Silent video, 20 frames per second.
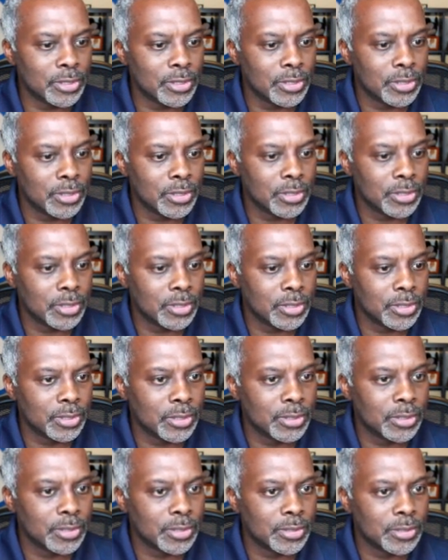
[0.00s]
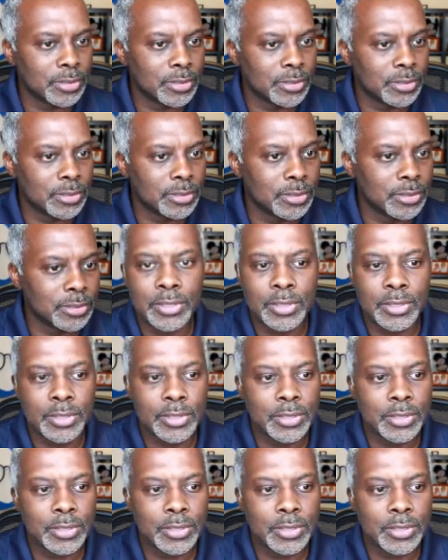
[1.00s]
(no one is talking)